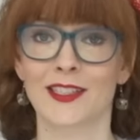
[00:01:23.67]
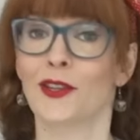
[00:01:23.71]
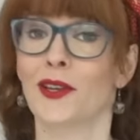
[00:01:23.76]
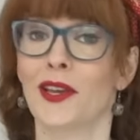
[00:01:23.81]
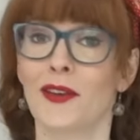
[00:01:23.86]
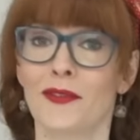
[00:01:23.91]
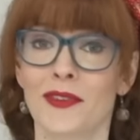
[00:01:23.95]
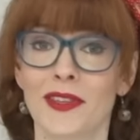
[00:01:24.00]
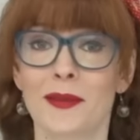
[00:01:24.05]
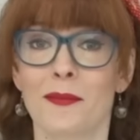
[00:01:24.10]
So
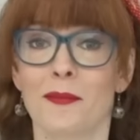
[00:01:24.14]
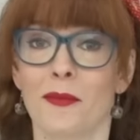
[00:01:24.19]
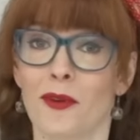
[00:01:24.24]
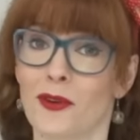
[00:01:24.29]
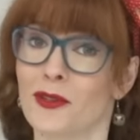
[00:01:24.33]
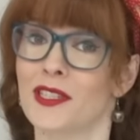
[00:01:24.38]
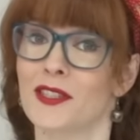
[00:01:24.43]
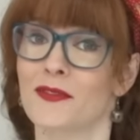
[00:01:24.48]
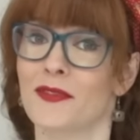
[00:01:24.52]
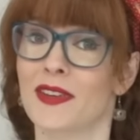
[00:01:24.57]
given that
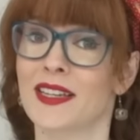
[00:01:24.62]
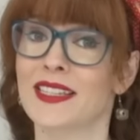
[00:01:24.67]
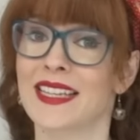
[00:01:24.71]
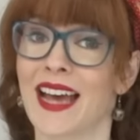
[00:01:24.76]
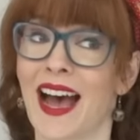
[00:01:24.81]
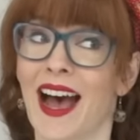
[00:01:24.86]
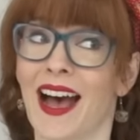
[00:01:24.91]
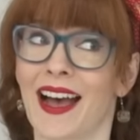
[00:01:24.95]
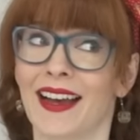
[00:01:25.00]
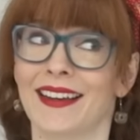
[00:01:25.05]
most of us
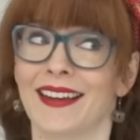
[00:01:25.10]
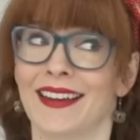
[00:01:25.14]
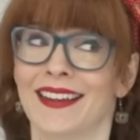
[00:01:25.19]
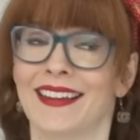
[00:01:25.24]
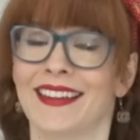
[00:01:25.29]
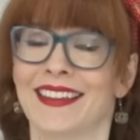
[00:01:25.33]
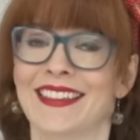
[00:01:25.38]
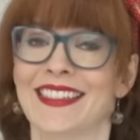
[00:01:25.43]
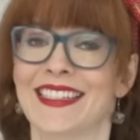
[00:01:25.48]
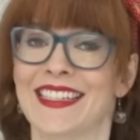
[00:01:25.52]
are
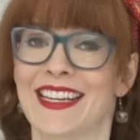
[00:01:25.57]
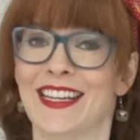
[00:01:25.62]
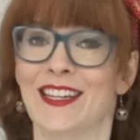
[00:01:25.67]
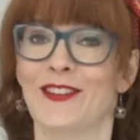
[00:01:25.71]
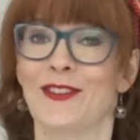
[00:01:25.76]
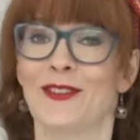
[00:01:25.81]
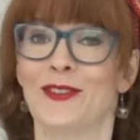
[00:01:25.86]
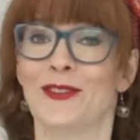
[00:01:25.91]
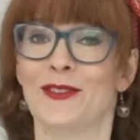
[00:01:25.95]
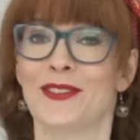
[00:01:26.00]
going to
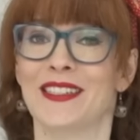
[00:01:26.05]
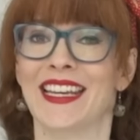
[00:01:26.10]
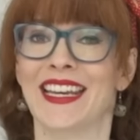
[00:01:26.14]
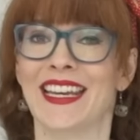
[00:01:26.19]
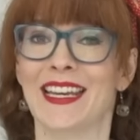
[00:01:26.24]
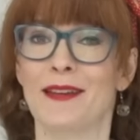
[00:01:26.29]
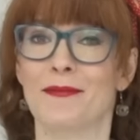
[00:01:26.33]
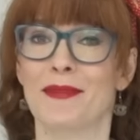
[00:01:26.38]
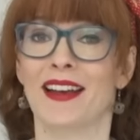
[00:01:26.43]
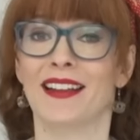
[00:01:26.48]
continue using
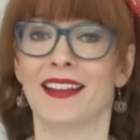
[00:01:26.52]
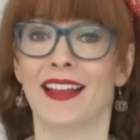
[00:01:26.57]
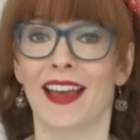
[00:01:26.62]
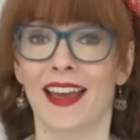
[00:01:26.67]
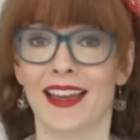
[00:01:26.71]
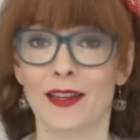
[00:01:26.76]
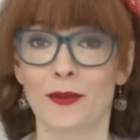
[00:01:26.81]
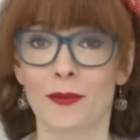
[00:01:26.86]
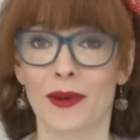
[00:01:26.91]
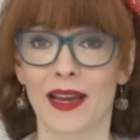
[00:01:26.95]
email
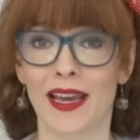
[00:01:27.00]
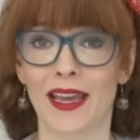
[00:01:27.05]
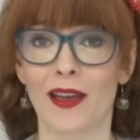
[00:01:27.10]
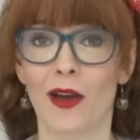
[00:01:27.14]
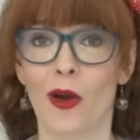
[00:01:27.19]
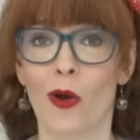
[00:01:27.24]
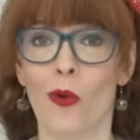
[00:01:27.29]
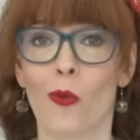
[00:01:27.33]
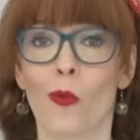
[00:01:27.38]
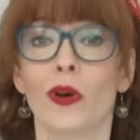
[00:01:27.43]
anyway,
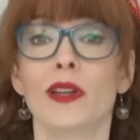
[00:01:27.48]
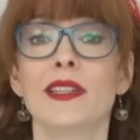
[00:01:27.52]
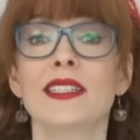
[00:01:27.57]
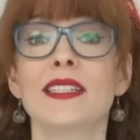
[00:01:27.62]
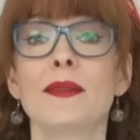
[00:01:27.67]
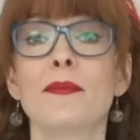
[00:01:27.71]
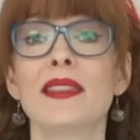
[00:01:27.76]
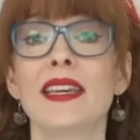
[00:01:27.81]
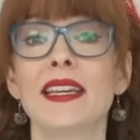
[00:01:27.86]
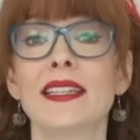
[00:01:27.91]
what are
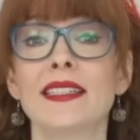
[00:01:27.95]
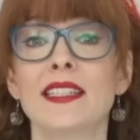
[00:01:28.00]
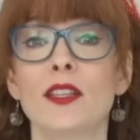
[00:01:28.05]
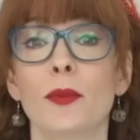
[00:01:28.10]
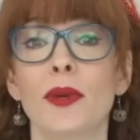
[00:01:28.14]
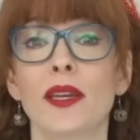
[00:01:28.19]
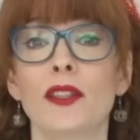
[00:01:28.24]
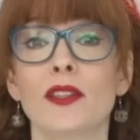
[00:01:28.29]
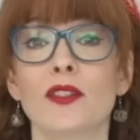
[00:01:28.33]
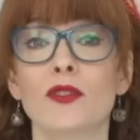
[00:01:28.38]
some things
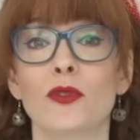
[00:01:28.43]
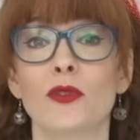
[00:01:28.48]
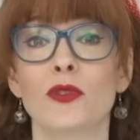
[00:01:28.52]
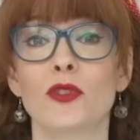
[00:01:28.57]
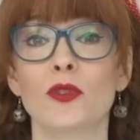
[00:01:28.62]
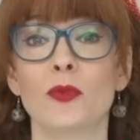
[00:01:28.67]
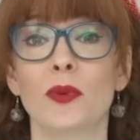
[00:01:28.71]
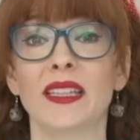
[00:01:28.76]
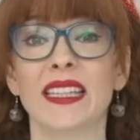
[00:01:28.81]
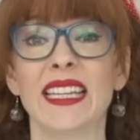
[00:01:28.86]
that we can do
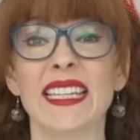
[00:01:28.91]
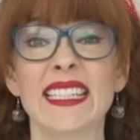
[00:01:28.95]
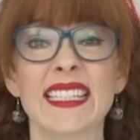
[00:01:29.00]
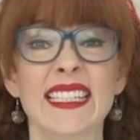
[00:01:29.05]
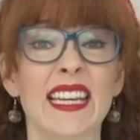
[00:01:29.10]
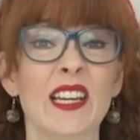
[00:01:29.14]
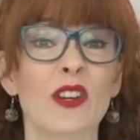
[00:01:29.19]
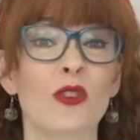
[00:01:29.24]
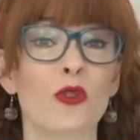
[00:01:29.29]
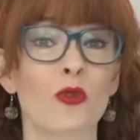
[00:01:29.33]
to at
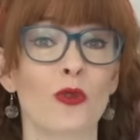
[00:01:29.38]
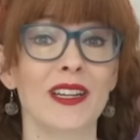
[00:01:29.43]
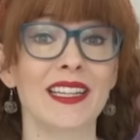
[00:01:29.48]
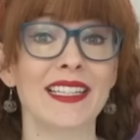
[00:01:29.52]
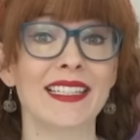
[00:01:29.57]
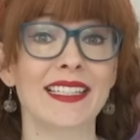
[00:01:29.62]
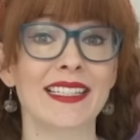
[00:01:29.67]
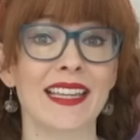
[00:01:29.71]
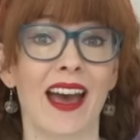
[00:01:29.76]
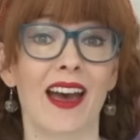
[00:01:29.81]
least
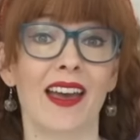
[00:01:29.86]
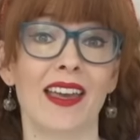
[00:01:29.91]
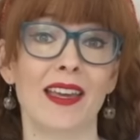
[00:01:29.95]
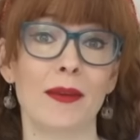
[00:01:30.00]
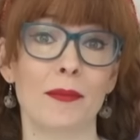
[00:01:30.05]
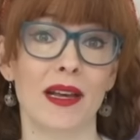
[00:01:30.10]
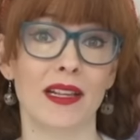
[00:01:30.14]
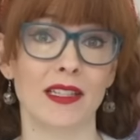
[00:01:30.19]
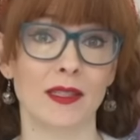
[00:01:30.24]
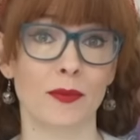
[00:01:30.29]
increase our
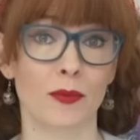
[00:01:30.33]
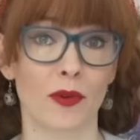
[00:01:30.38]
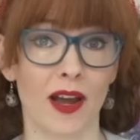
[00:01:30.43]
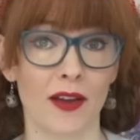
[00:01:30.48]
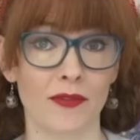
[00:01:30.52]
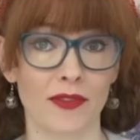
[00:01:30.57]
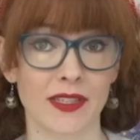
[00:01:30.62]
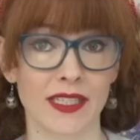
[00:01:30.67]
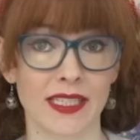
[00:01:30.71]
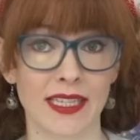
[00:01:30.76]
email's
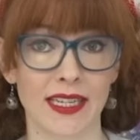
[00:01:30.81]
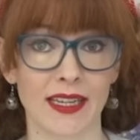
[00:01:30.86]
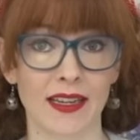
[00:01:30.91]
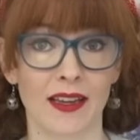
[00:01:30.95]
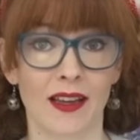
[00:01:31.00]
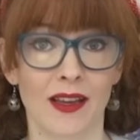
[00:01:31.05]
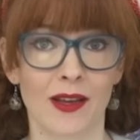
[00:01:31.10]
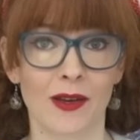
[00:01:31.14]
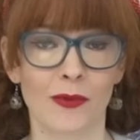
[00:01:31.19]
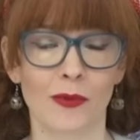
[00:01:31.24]
privacy?
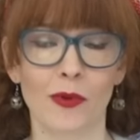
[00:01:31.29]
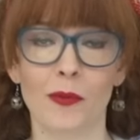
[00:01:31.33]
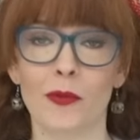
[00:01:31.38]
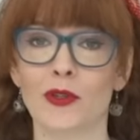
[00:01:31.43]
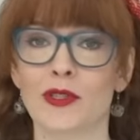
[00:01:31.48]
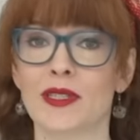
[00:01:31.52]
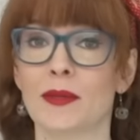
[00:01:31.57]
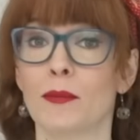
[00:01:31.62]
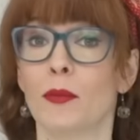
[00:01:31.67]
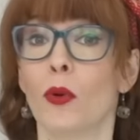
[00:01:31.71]
Well,
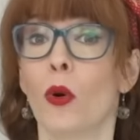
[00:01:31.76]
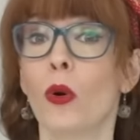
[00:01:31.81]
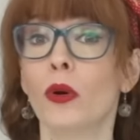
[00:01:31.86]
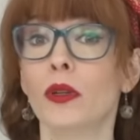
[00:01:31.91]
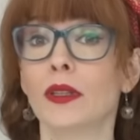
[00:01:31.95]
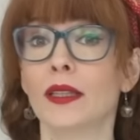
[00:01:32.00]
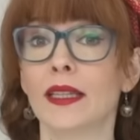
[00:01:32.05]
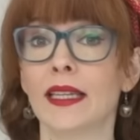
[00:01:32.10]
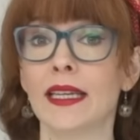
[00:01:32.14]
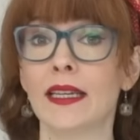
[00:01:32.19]
most
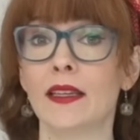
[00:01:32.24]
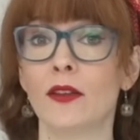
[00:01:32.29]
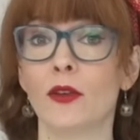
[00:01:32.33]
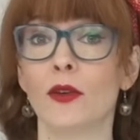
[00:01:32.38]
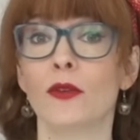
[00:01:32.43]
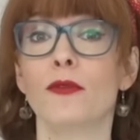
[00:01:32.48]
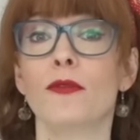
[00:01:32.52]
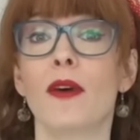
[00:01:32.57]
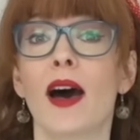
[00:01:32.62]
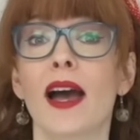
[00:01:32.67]
importantly,
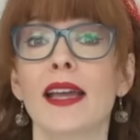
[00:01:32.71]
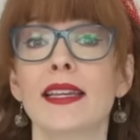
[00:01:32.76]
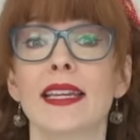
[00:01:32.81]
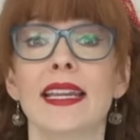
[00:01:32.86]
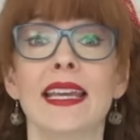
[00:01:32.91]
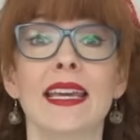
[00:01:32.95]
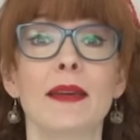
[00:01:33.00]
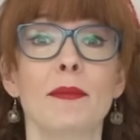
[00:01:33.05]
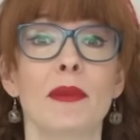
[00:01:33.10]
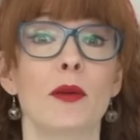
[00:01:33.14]
you can find
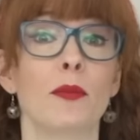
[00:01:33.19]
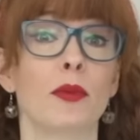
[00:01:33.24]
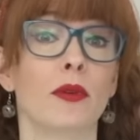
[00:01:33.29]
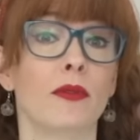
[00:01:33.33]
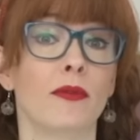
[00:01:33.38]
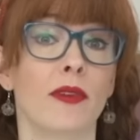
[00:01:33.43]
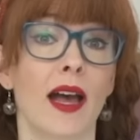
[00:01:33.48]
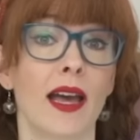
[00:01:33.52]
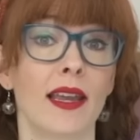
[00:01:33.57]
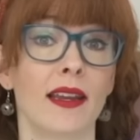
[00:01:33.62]
an email
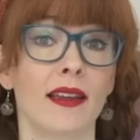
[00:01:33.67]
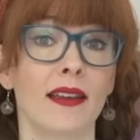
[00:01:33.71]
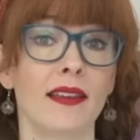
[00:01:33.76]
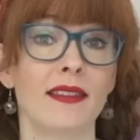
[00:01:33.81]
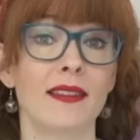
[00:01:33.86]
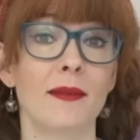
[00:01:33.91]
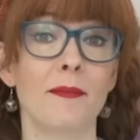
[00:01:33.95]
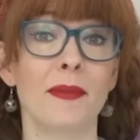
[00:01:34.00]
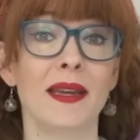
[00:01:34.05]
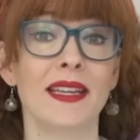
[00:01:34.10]
provider
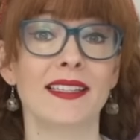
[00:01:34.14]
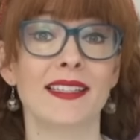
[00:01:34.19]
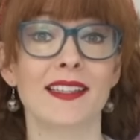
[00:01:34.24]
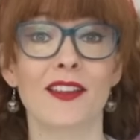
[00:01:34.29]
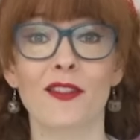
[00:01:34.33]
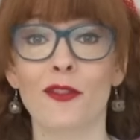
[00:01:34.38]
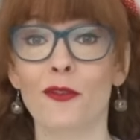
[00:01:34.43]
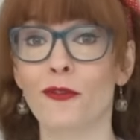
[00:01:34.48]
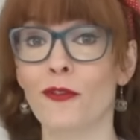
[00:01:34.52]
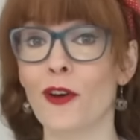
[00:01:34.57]
that
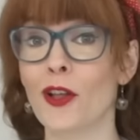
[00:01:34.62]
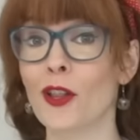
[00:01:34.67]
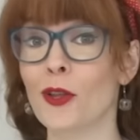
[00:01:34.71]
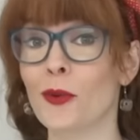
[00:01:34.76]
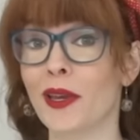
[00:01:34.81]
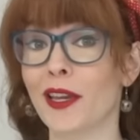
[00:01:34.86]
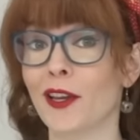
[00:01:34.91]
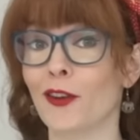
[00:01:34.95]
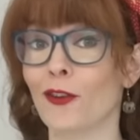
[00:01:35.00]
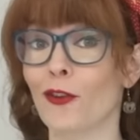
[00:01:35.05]
meets the following